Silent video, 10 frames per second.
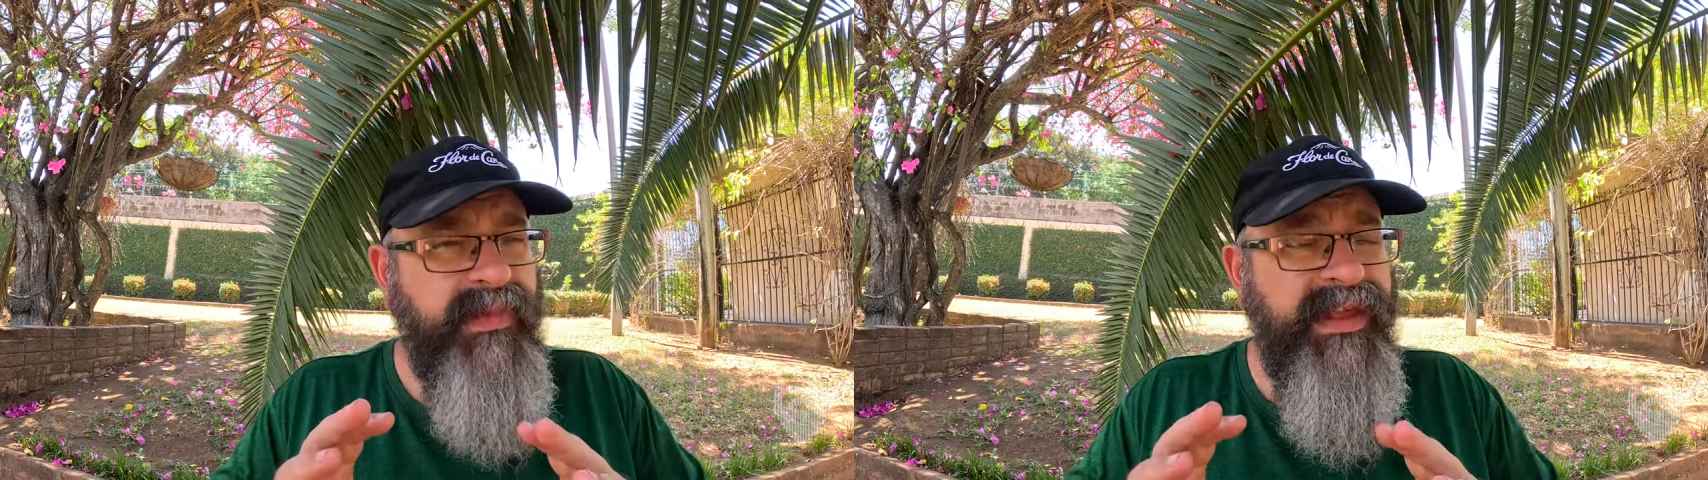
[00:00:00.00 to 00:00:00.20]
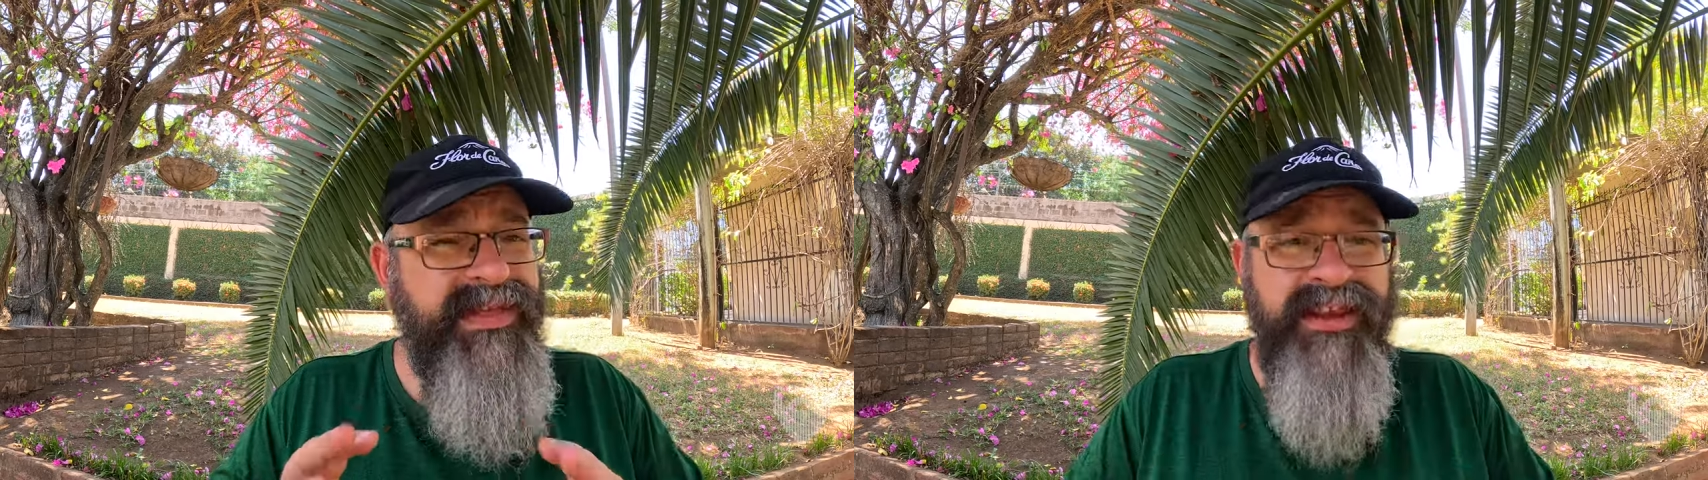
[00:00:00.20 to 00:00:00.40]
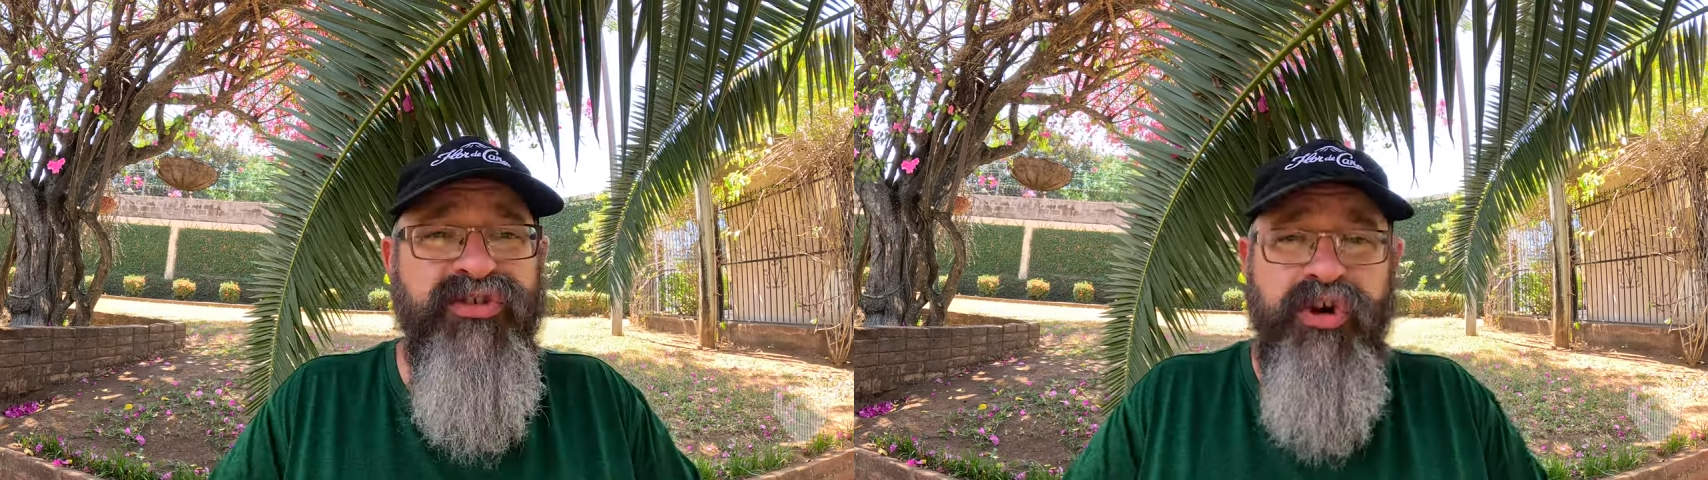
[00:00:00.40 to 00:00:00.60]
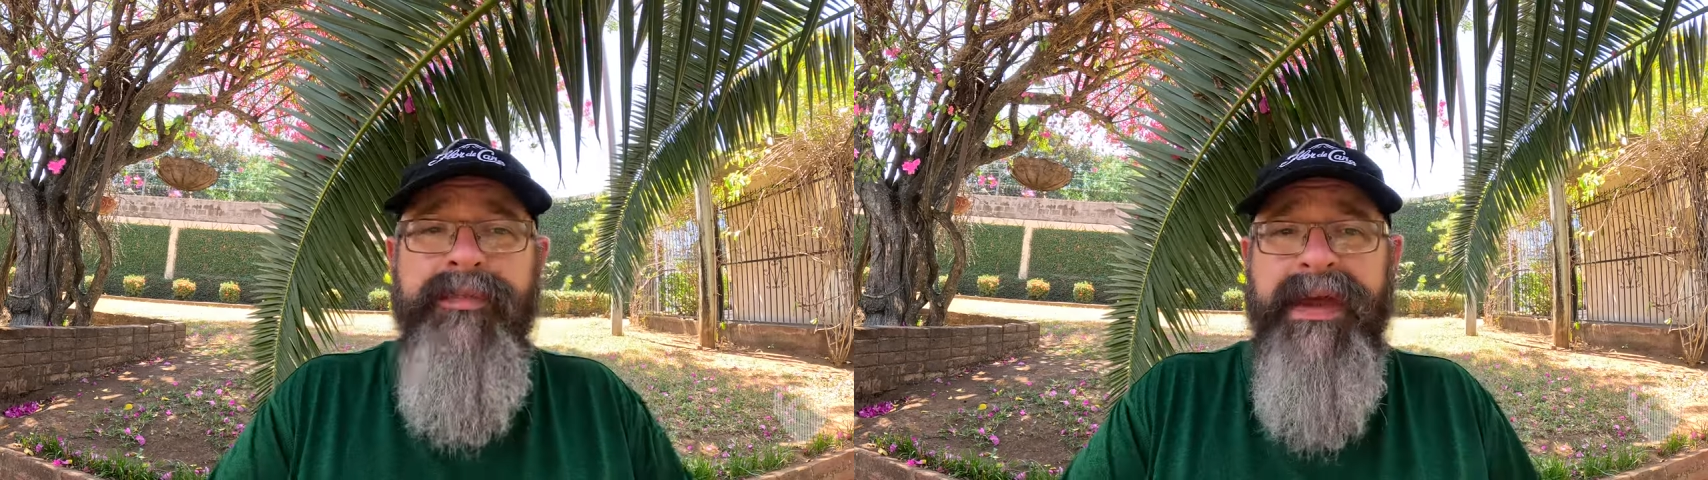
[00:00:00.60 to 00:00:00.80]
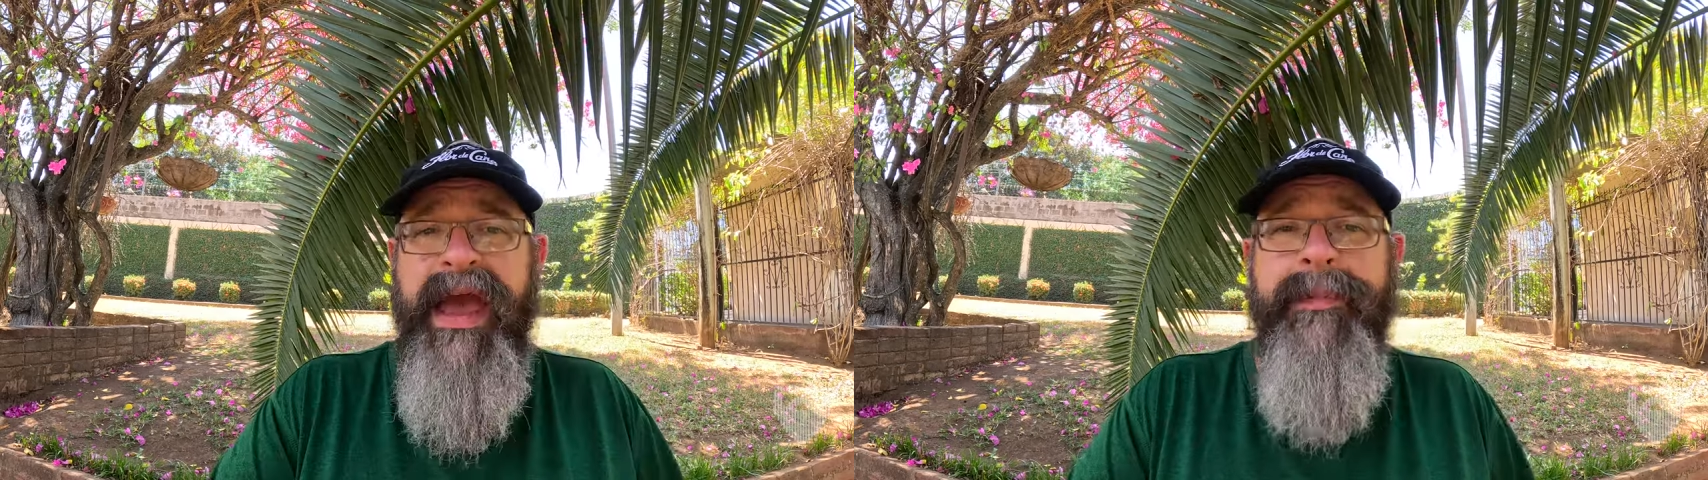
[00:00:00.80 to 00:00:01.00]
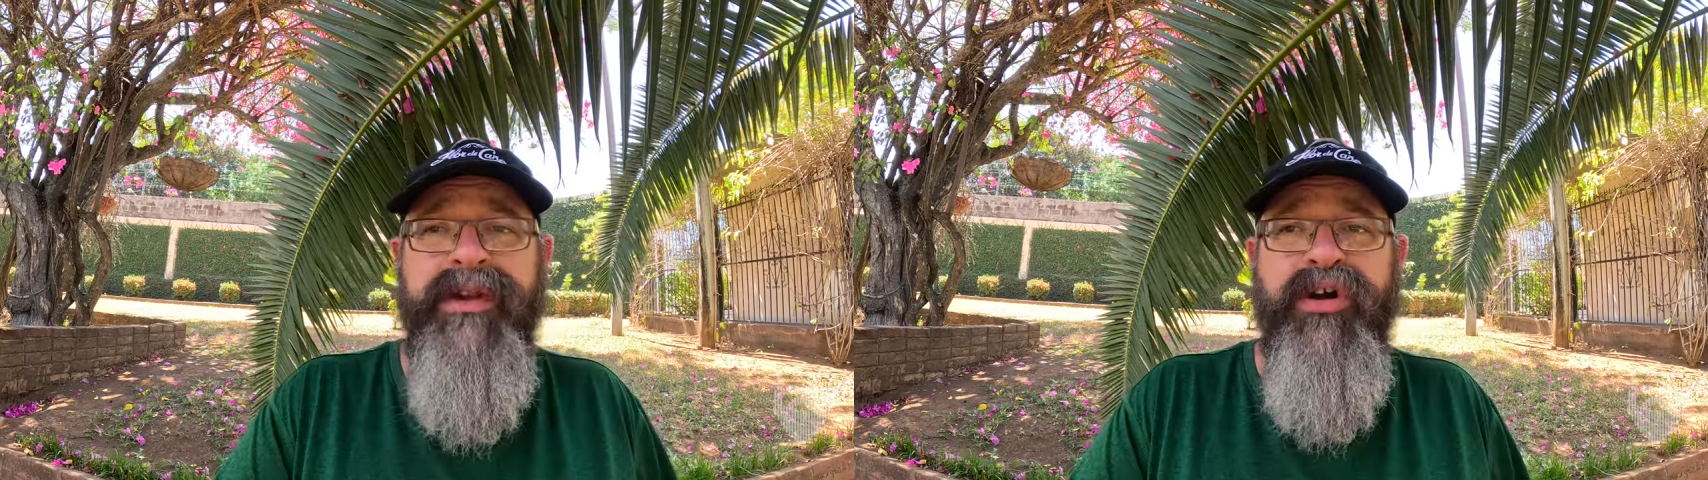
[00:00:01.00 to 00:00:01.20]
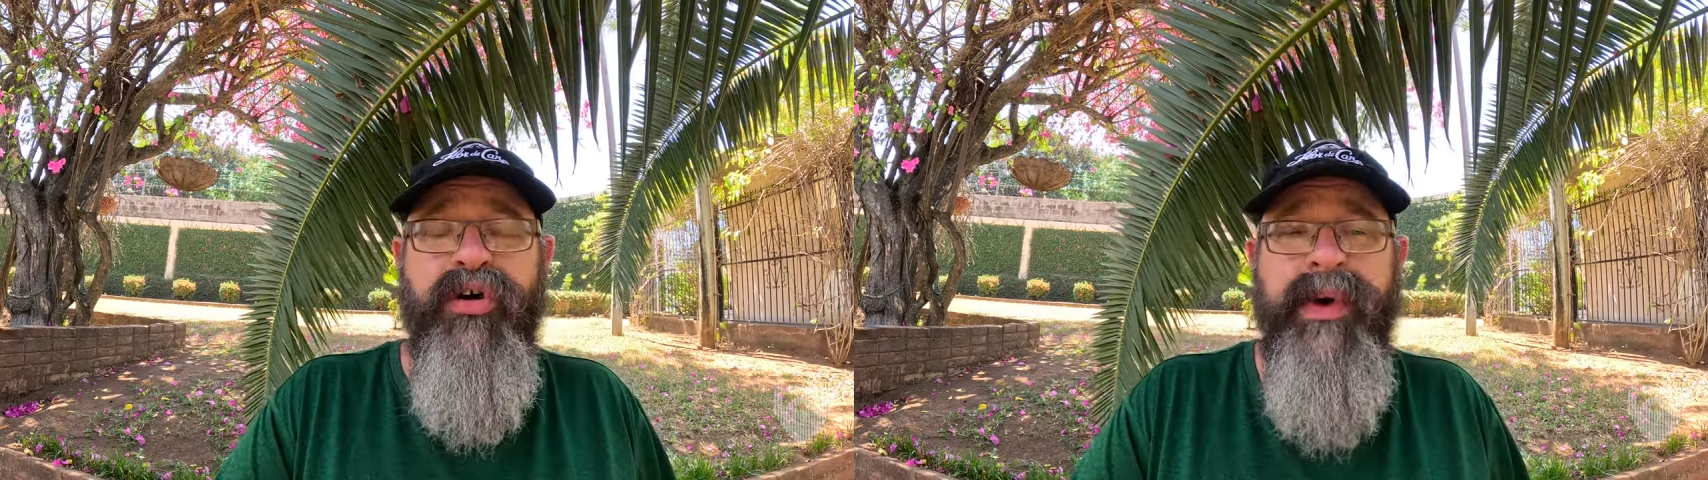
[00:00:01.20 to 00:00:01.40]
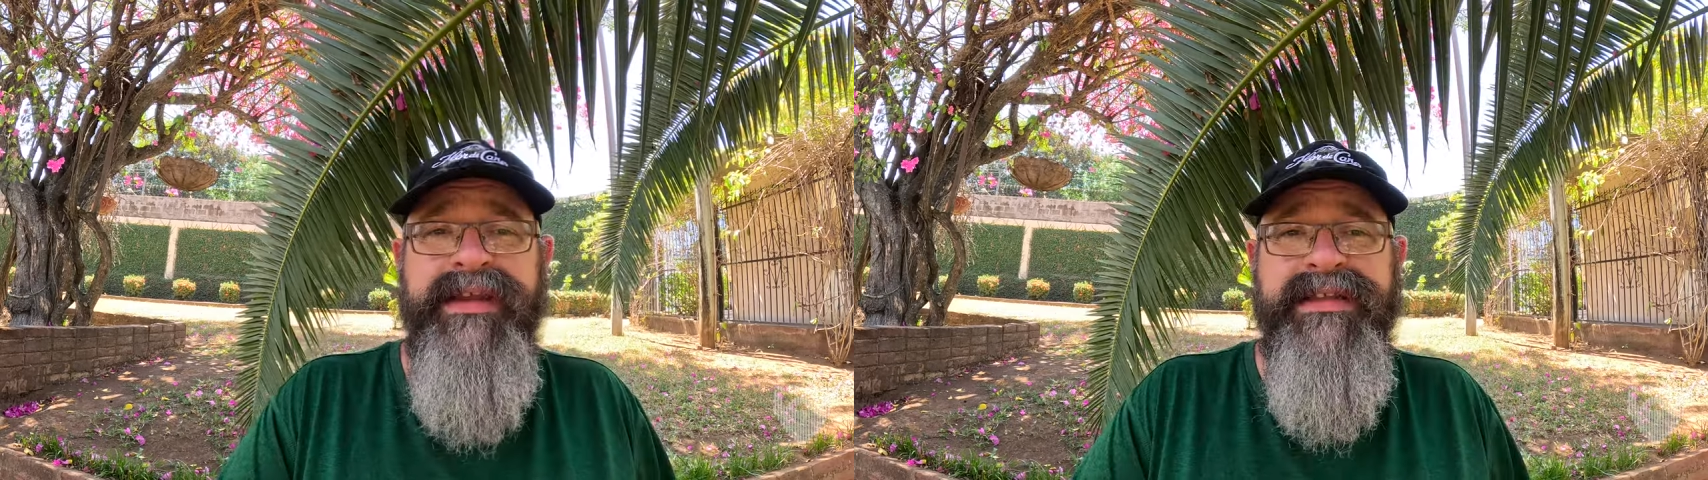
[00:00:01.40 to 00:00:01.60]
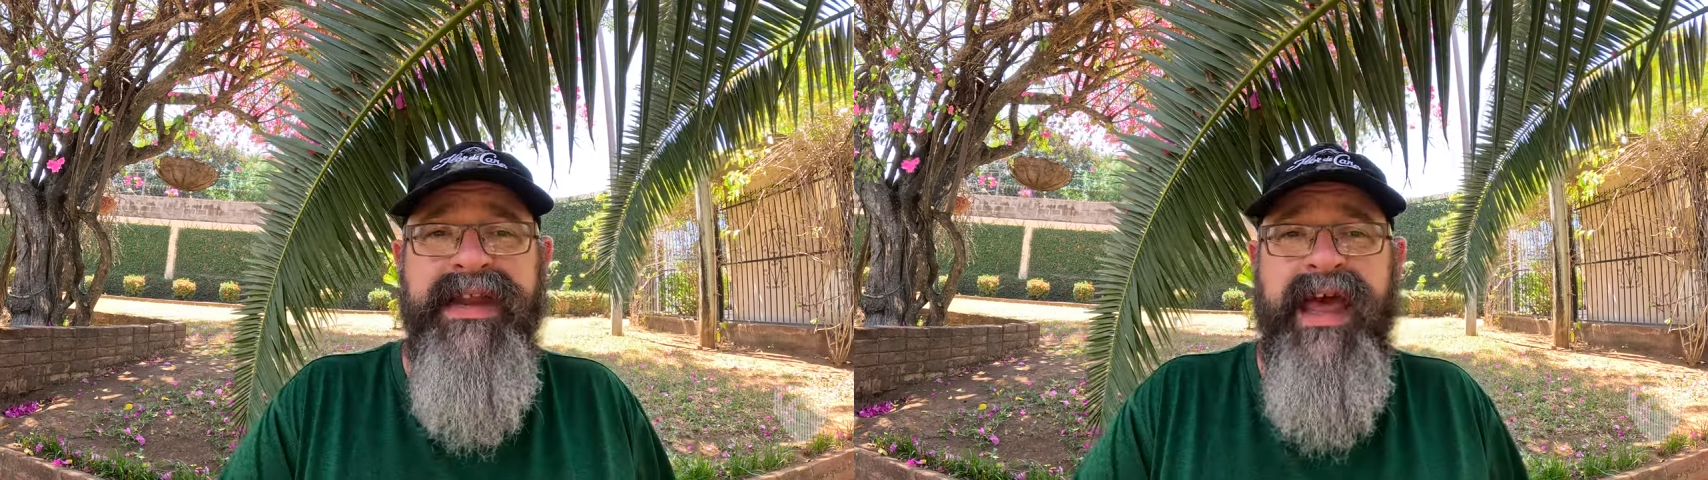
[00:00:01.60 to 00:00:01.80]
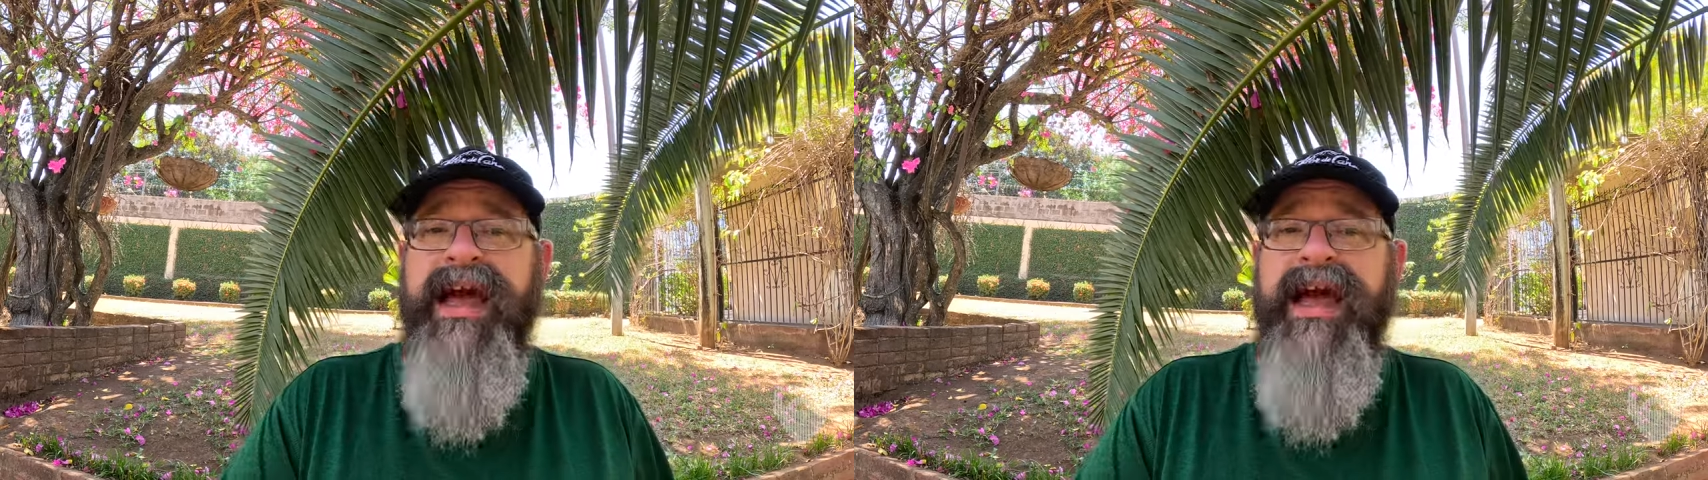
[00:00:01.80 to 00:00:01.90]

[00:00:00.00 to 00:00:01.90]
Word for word: this could be happening already today.